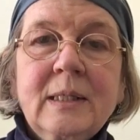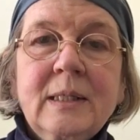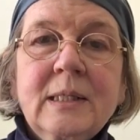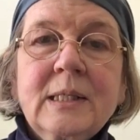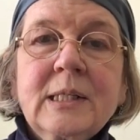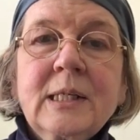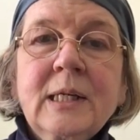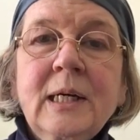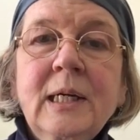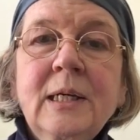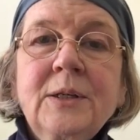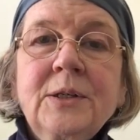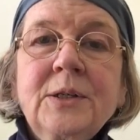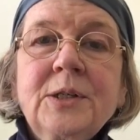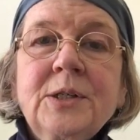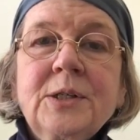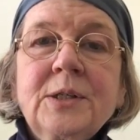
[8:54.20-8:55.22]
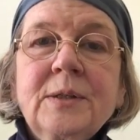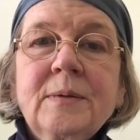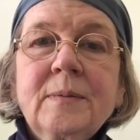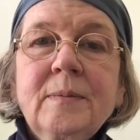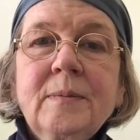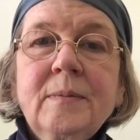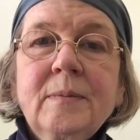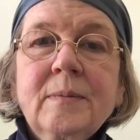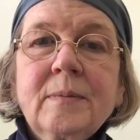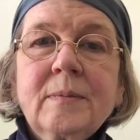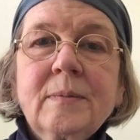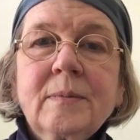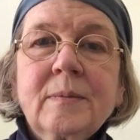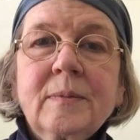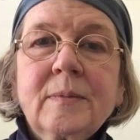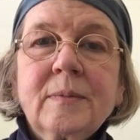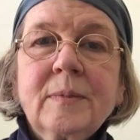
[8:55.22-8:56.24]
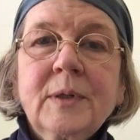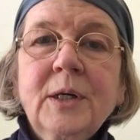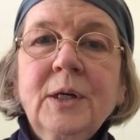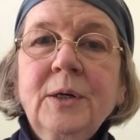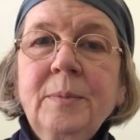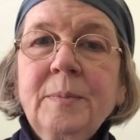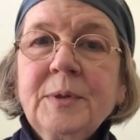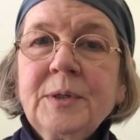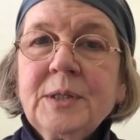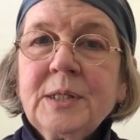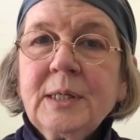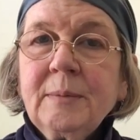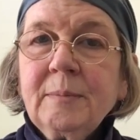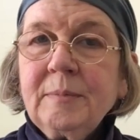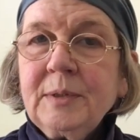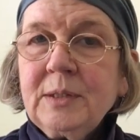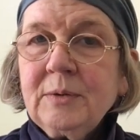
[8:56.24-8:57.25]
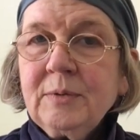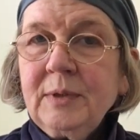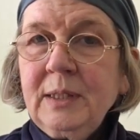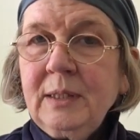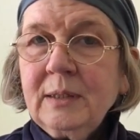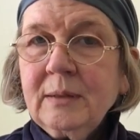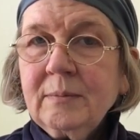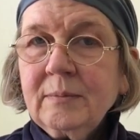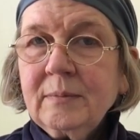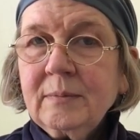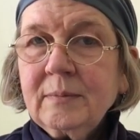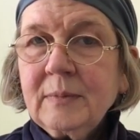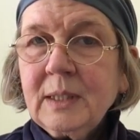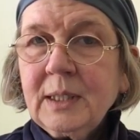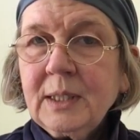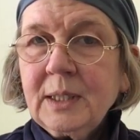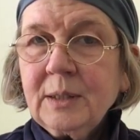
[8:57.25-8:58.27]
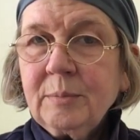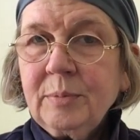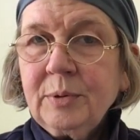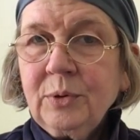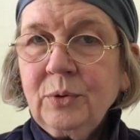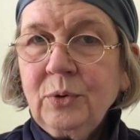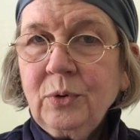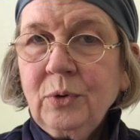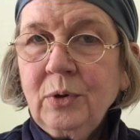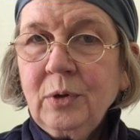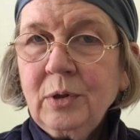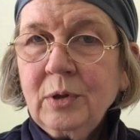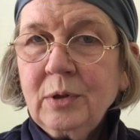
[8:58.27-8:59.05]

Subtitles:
Silence opens up between them like a pool.